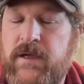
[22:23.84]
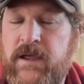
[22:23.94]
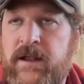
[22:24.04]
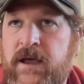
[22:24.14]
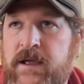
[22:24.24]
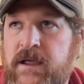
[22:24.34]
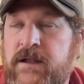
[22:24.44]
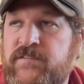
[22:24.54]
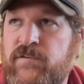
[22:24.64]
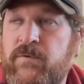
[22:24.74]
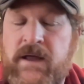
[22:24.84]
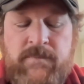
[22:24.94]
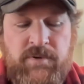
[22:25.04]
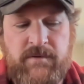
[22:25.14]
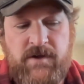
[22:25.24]
And so when I
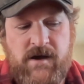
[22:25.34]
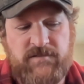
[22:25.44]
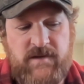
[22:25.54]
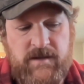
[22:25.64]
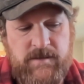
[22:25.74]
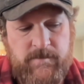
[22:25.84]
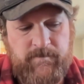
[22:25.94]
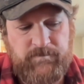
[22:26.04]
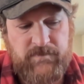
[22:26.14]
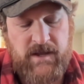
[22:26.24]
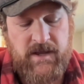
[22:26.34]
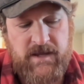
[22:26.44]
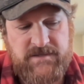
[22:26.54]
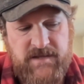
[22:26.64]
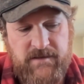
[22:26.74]
put dogs on it, I
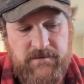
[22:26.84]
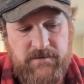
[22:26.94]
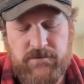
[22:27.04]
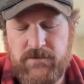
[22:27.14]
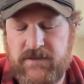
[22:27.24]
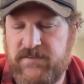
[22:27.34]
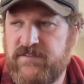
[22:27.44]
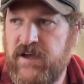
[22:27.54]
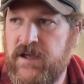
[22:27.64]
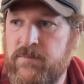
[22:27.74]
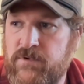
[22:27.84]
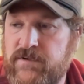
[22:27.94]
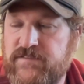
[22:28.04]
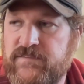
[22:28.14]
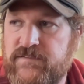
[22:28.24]
had Taylor, who at the time
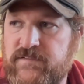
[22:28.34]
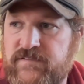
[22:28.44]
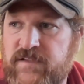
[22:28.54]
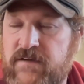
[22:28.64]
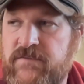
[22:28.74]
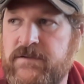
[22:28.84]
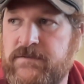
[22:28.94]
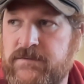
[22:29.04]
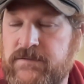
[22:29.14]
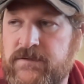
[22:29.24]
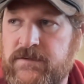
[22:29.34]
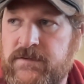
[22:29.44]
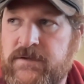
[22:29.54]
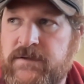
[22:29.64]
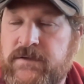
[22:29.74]
was 7.
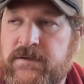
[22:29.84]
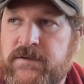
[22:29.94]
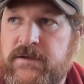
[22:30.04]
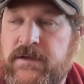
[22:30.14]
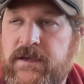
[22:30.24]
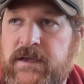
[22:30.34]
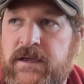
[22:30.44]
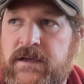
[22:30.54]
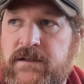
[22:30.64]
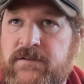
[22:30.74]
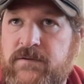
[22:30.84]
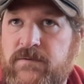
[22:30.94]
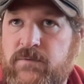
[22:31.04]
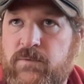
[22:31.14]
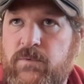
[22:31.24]
And
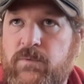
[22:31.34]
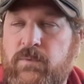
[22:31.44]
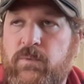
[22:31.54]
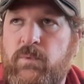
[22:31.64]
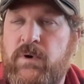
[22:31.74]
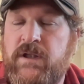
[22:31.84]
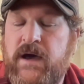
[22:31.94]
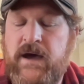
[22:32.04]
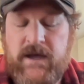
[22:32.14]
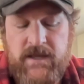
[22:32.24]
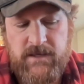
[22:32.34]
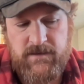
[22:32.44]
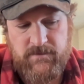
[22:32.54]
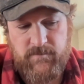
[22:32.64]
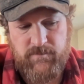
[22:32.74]
when
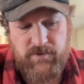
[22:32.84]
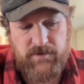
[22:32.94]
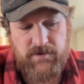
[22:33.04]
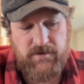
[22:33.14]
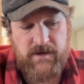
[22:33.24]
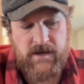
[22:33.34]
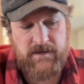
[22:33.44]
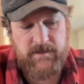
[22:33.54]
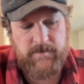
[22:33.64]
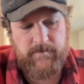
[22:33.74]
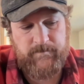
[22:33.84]
I put her on it,